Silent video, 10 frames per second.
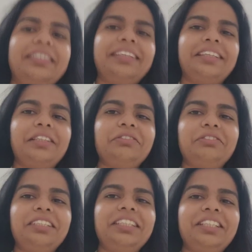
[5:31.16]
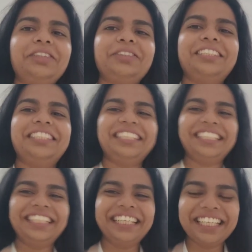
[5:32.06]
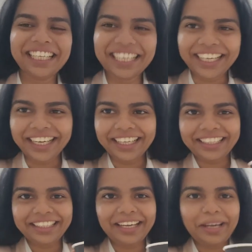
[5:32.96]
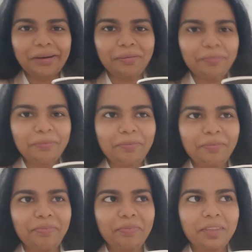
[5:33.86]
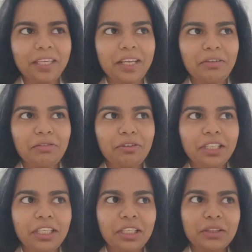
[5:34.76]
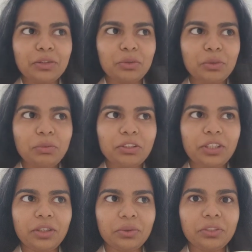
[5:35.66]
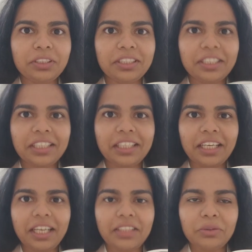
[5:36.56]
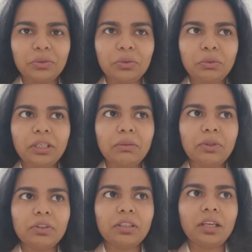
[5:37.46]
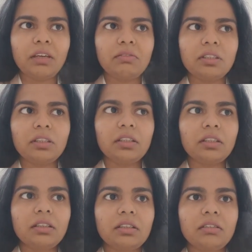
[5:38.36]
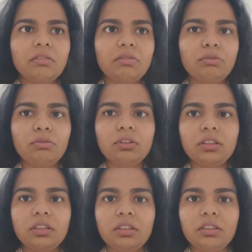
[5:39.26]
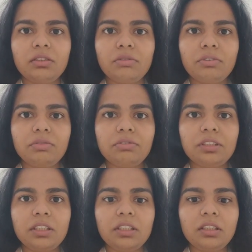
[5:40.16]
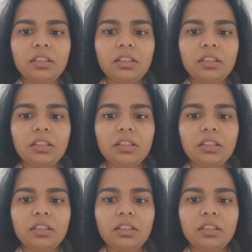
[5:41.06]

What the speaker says: Yeah, I'm freaking out. I am freaking so much out. I don't know why, because I have done like 40 or 50.